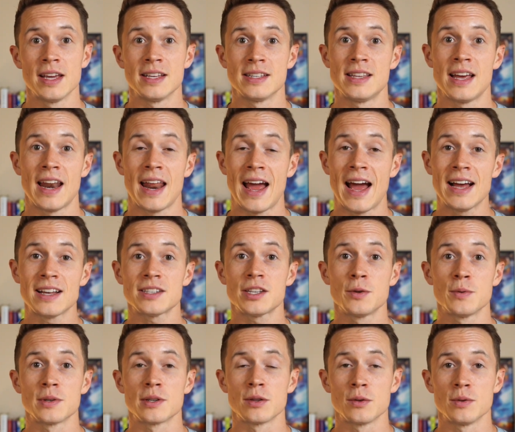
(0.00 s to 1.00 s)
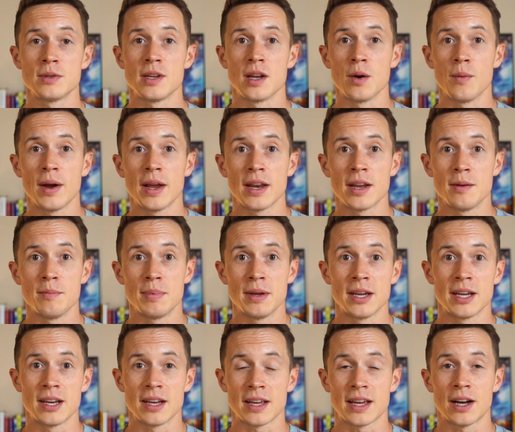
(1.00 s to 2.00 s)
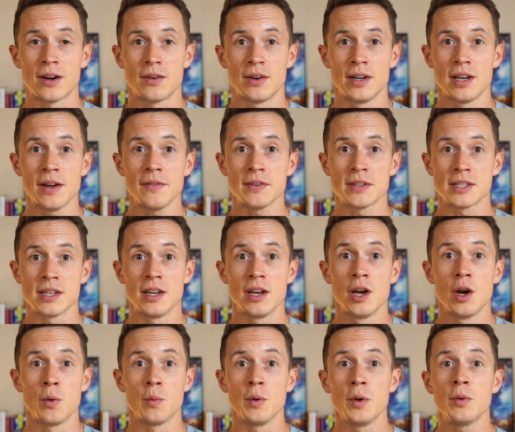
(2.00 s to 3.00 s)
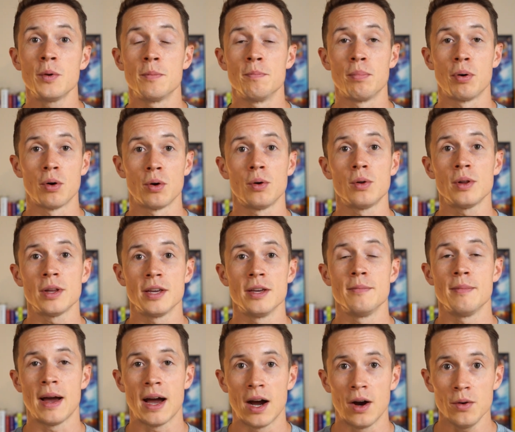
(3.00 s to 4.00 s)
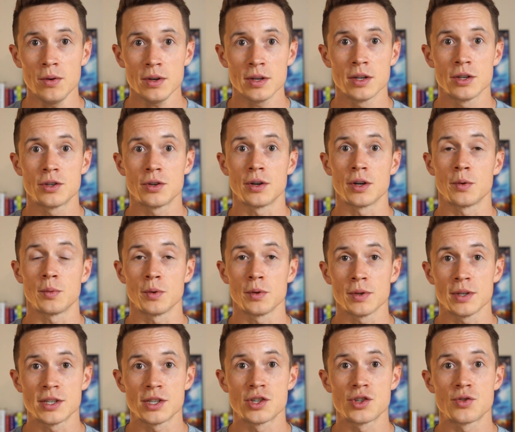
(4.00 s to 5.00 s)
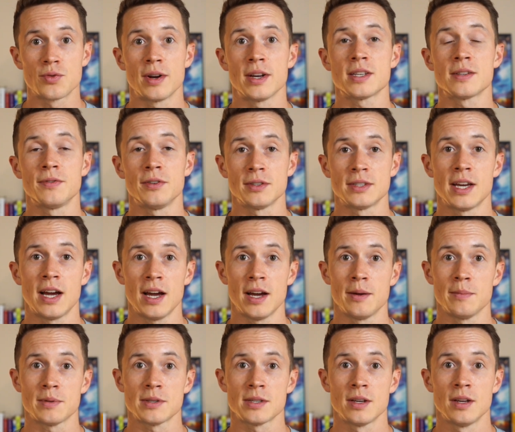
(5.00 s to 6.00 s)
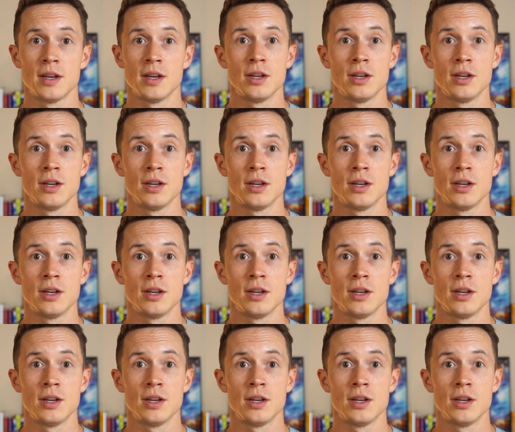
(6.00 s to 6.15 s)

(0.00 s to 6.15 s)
is that as he was losing weight and being in a calorie deficit, we would pull him out during really stressful times.